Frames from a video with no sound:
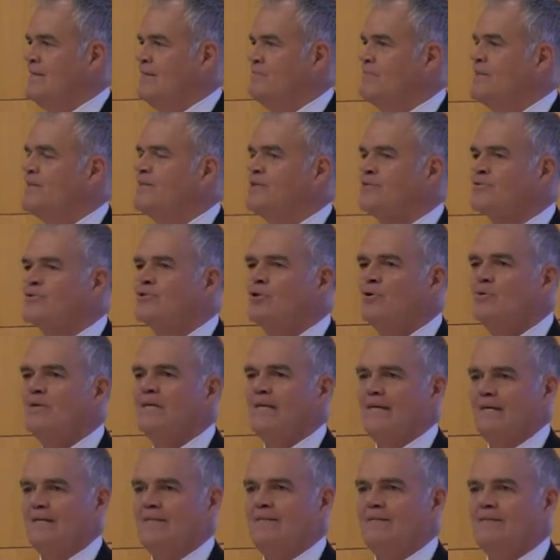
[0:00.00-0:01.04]
But they're
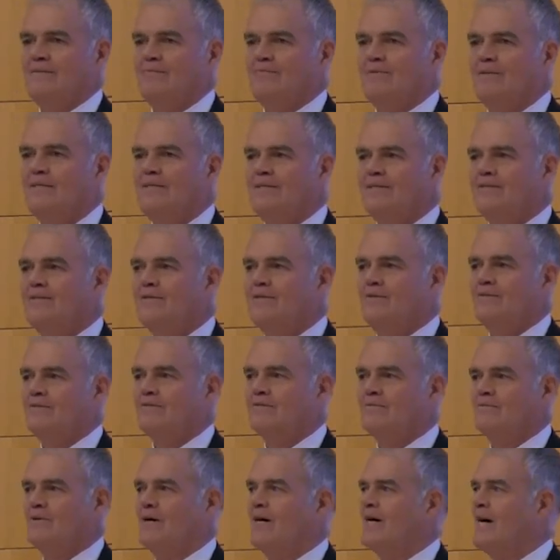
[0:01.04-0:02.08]
doing it. What do you
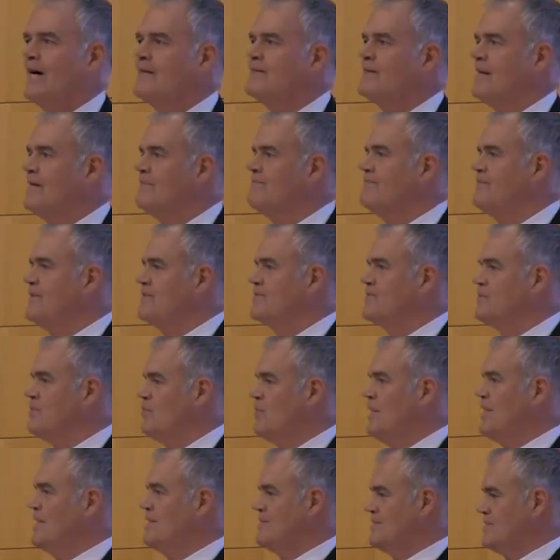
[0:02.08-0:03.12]
do? Well, I felt the
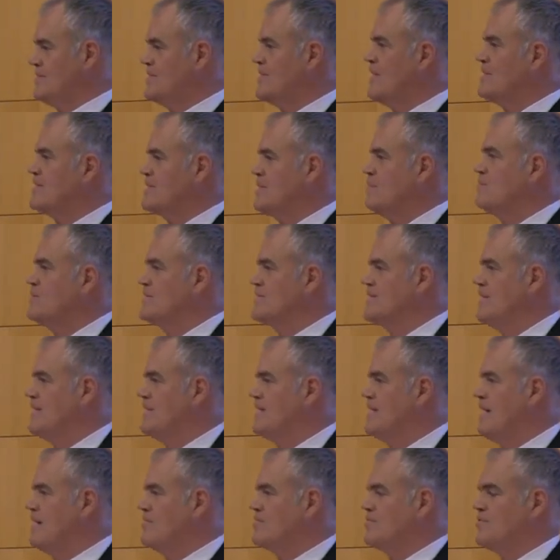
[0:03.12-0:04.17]
way someone said,
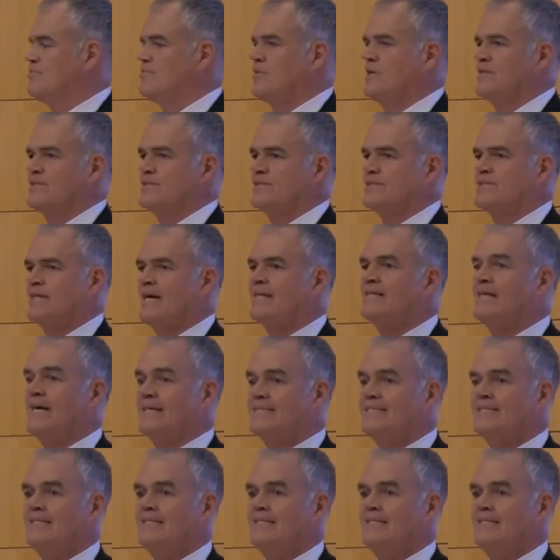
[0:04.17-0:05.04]
announce your presence. I